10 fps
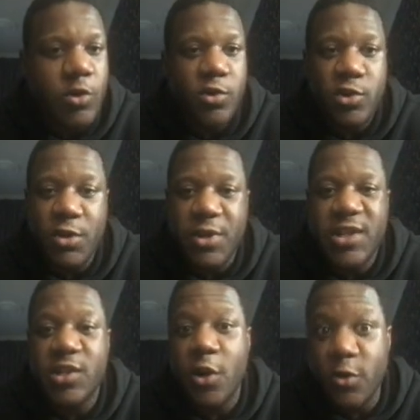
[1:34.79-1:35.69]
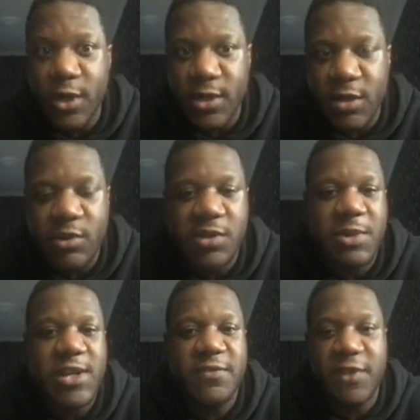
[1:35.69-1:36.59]
oh, oh, sorry, this token. I wanted to
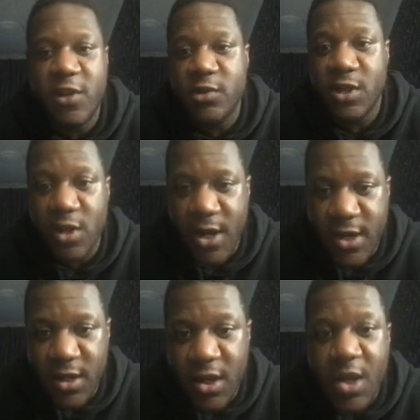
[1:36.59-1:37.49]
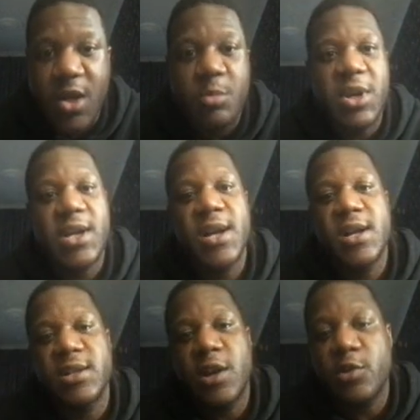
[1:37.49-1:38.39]
make this video tonight
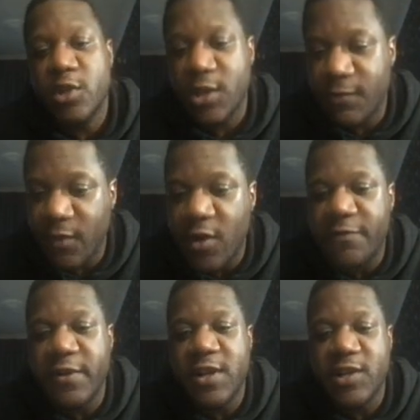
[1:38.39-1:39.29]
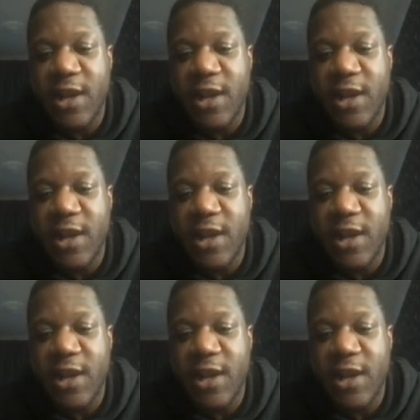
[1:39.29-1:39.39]
because I just got finished